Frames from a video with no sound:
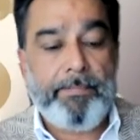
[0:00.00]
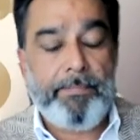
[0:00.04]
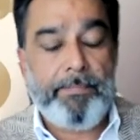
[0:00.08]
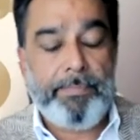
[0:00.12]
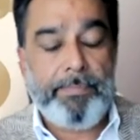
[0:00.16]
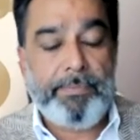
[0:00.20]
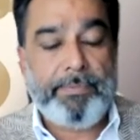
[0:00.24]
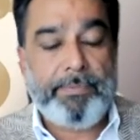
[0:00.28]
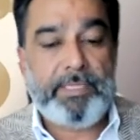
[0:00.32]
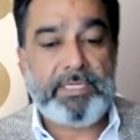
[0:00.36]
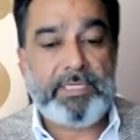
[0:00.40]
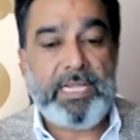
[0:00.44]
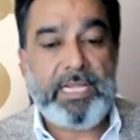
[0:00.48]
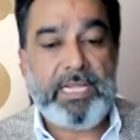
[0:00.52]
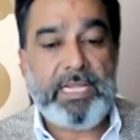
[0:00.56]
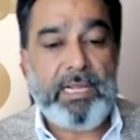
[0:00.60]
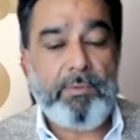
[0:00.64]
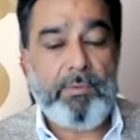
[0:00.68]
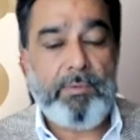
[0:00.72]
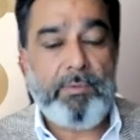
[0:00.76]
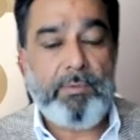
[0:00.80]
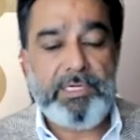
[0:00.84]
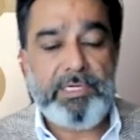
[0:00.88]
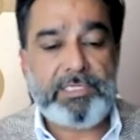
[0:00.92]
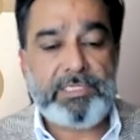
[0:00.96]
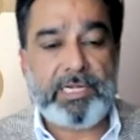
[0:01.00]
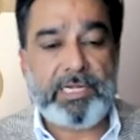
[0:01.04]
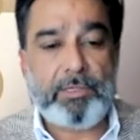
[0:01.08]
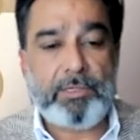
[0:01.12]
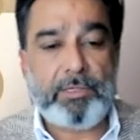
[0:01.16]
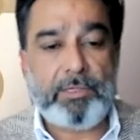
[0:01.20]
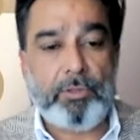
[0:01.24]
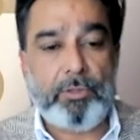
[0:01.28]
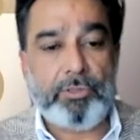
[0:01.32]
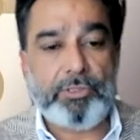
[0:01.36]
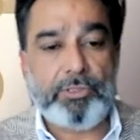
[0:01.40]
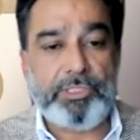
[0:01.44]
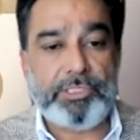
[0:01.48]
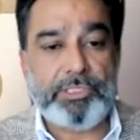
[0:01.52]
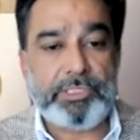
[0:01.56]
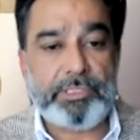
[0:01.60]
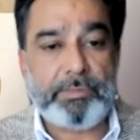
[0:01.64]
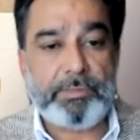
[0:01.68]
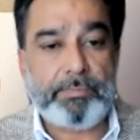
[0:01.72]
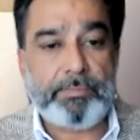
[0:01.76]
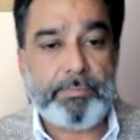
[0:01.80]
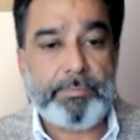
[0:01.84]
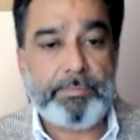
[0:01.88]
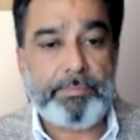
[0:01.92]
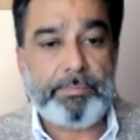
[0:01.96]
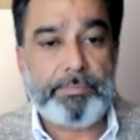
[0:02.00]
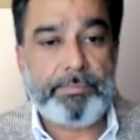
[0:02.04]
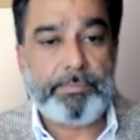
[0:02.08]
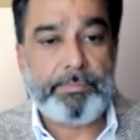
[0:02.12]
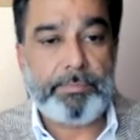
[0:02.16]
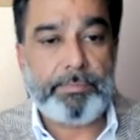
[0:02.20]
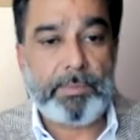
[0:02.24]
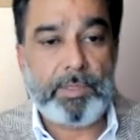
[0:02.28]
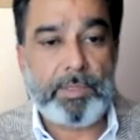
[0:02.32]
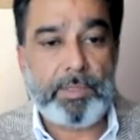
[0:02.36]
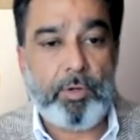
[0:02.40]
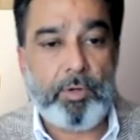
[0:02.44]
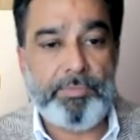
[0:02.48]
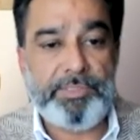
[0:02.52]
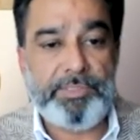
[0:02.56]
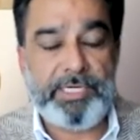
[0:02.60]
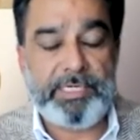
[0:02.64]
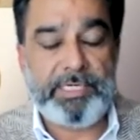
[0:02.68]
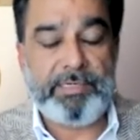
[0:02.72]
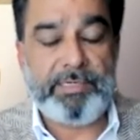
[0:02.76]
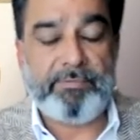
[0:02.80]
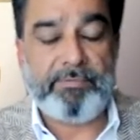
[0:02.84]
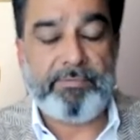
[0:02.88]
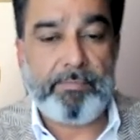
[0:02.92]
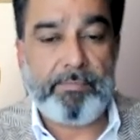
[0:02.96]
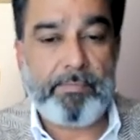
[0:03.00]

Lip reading: The second one is technologies objective.